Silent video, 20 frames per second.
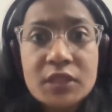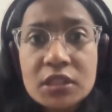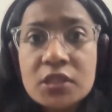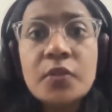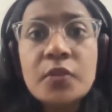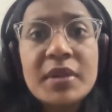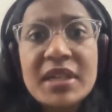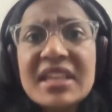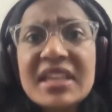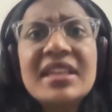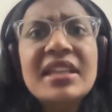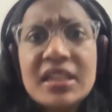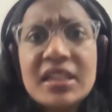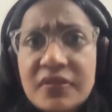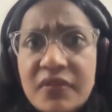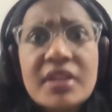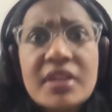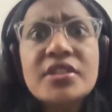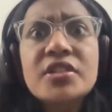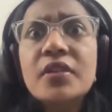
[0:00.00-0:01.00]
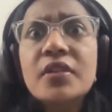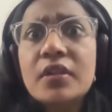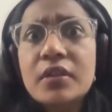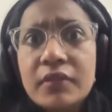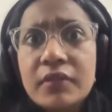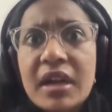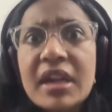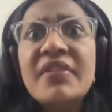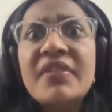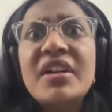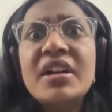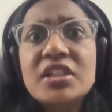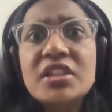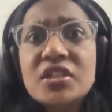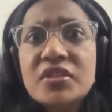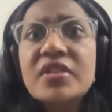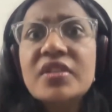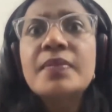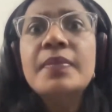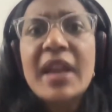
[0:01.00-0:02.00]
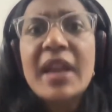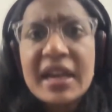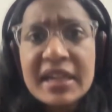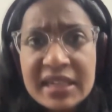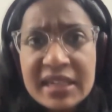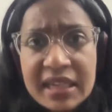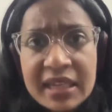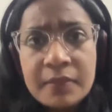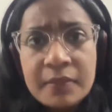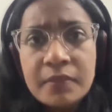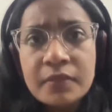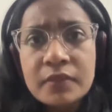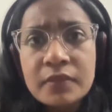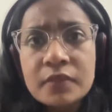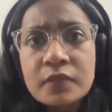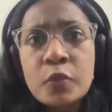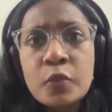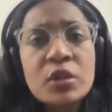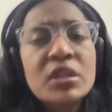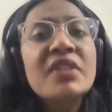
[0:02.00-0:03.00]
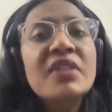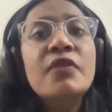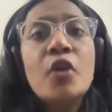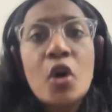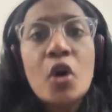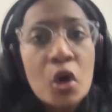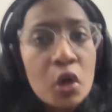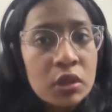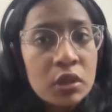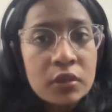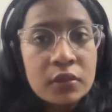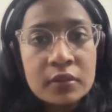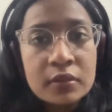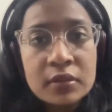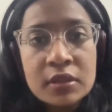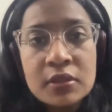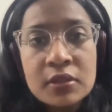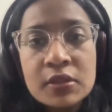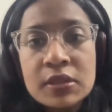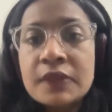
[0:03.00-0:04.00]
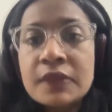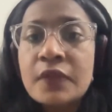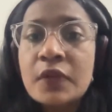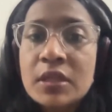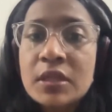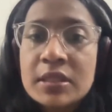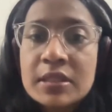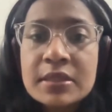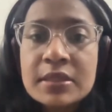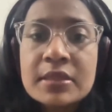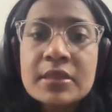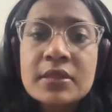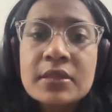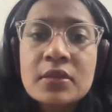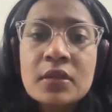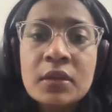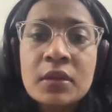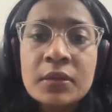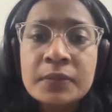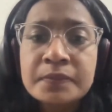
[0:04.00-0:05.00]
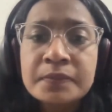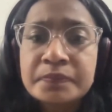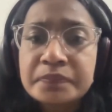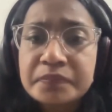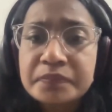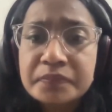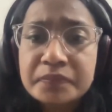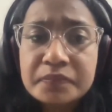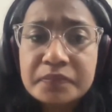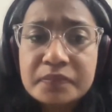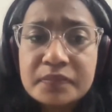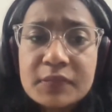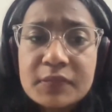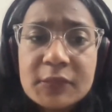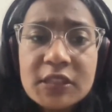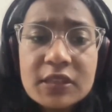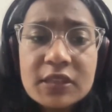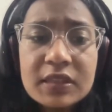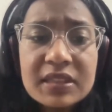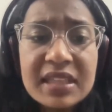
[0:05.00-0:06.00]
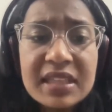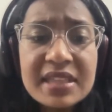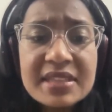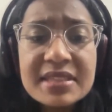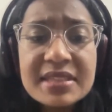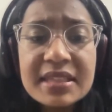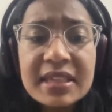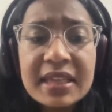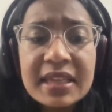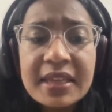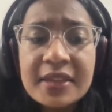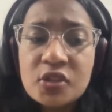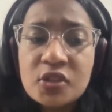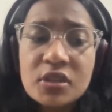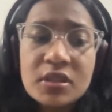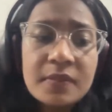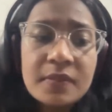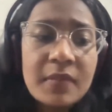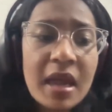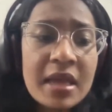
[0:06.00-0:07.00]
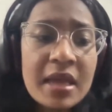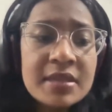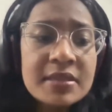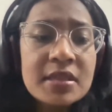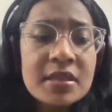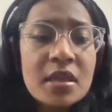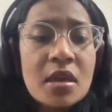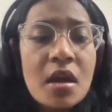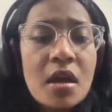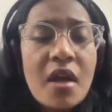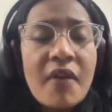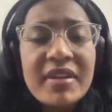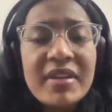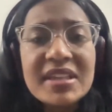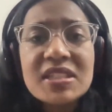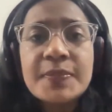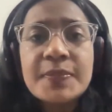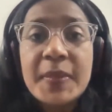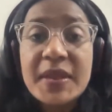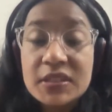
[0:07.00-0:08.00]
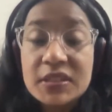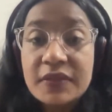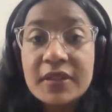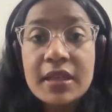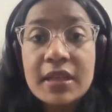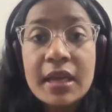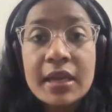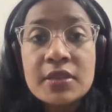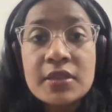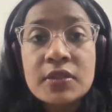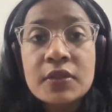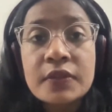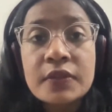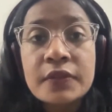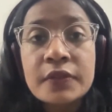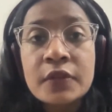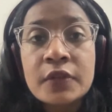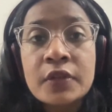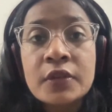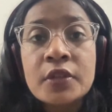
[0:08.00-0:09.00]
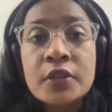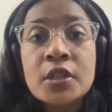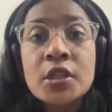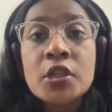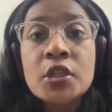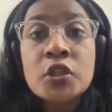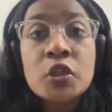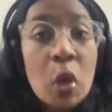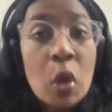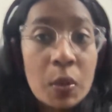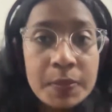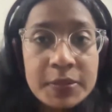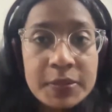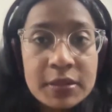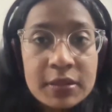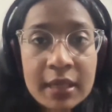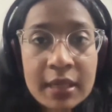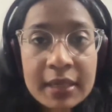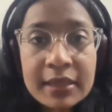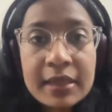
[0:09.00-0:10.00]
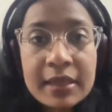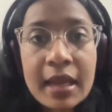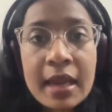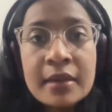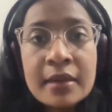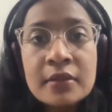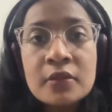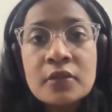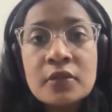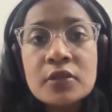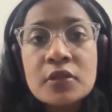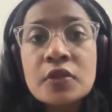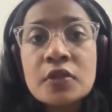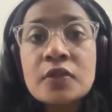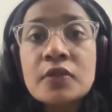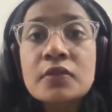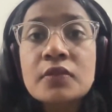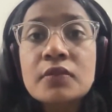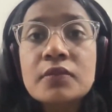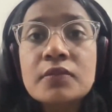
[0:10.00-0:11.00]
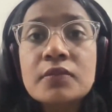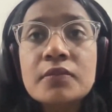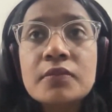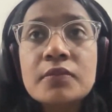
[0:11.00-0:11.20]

nobody can take advantage of the brand name what they've earned throughout years. For instance, let's say H&M has a very specific kinds of tops, right? And so